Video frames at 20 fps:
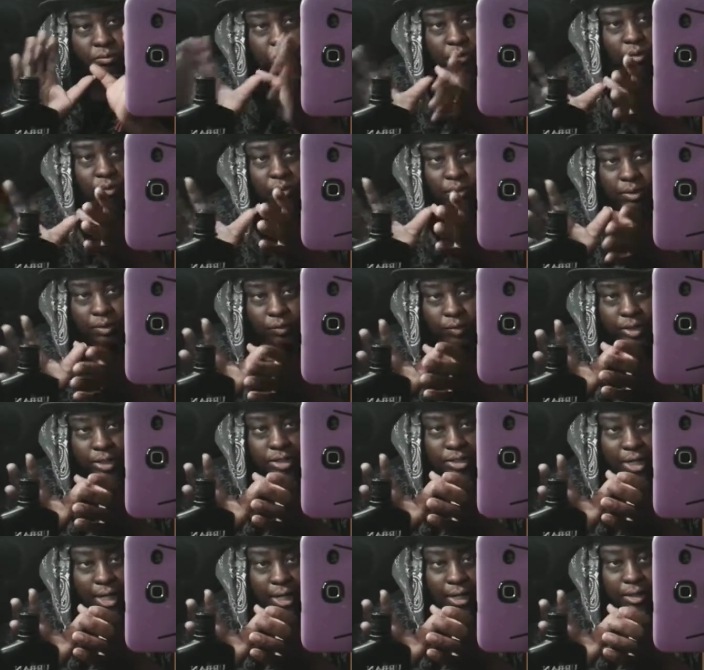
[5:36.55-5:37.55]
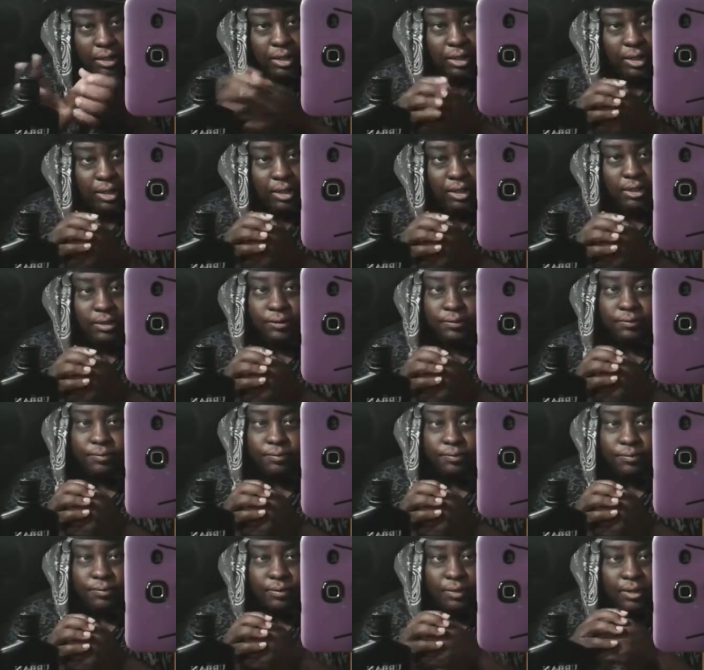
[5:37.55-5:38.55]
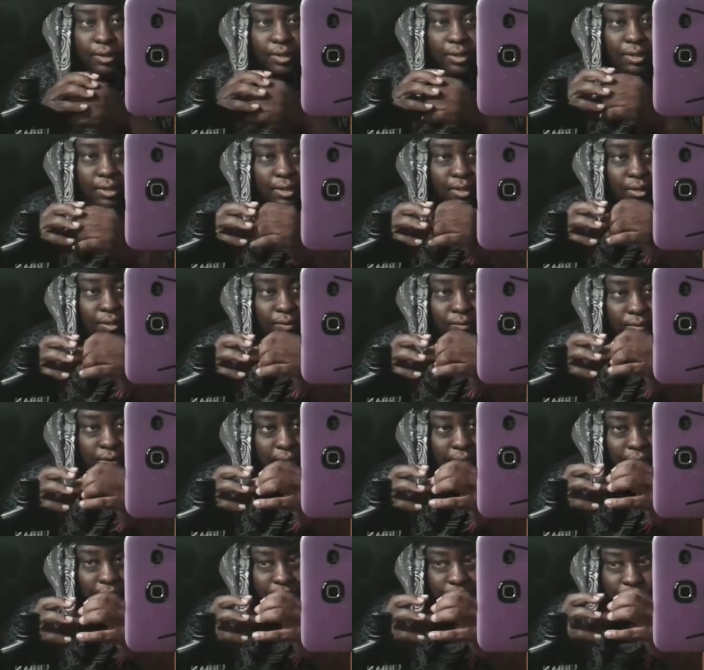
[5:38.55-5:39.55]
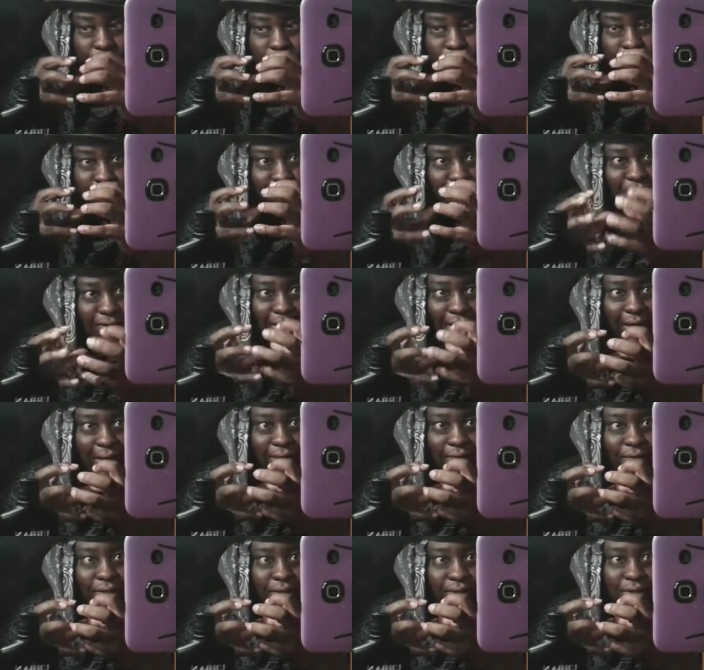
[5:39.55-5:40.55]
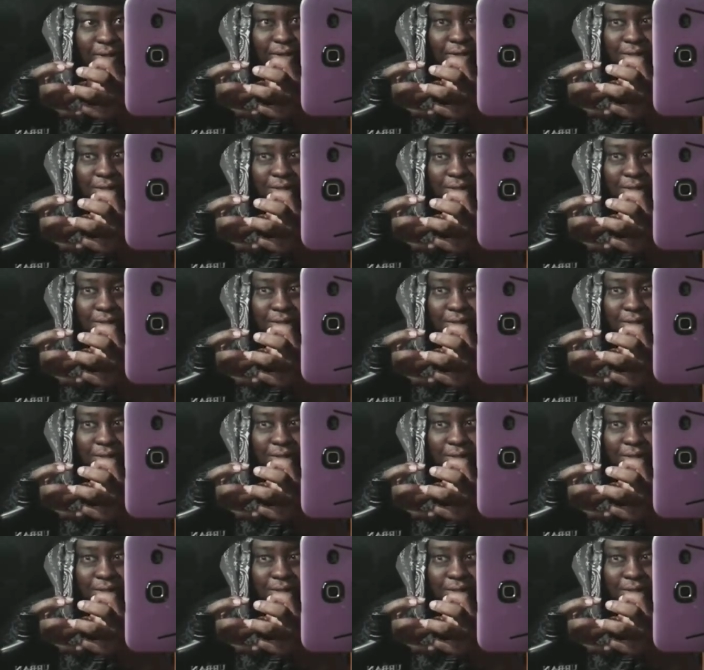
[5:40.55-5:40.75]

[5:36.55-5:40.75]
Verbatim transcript: boom, it reach out there and it really grab you.